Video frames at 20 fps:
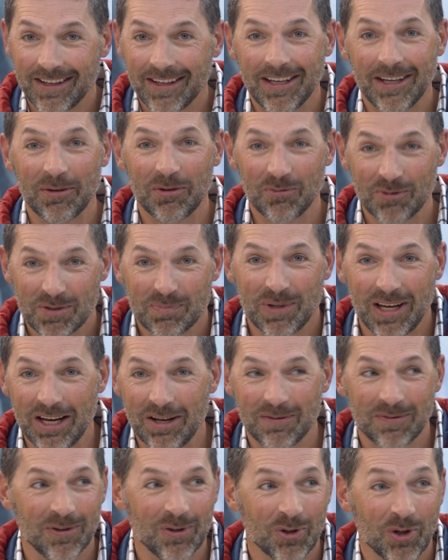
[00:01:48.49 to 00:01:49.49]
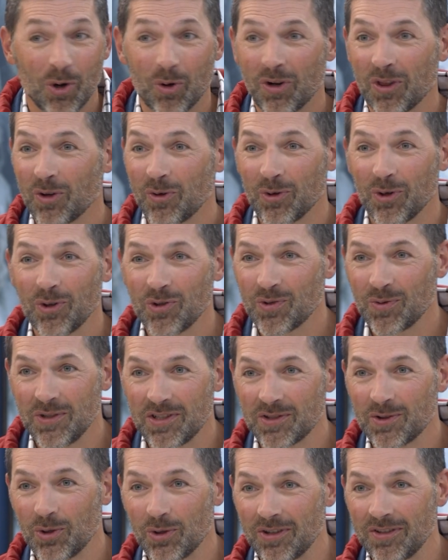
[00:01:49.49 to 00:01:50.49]
It was painful. Going to the grocery
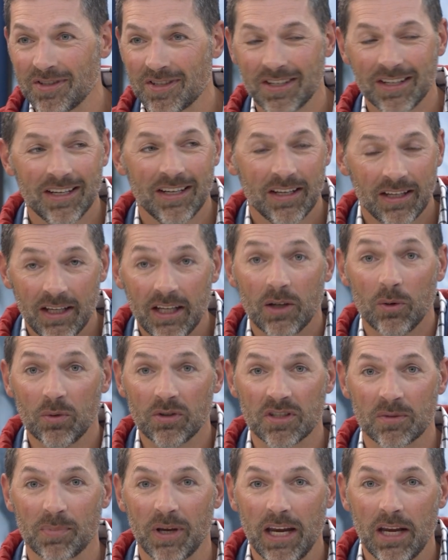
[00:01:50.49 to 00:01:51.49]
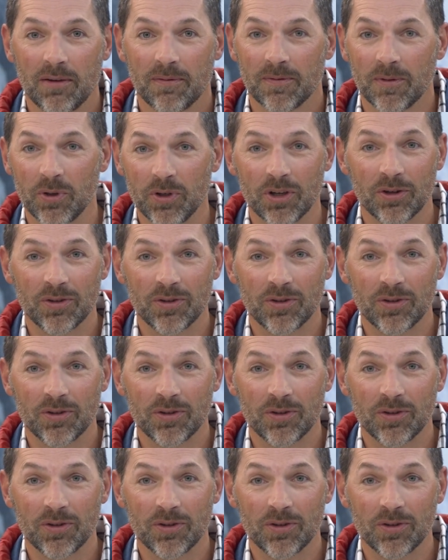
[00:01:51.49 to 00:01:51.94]
stores, it was painful.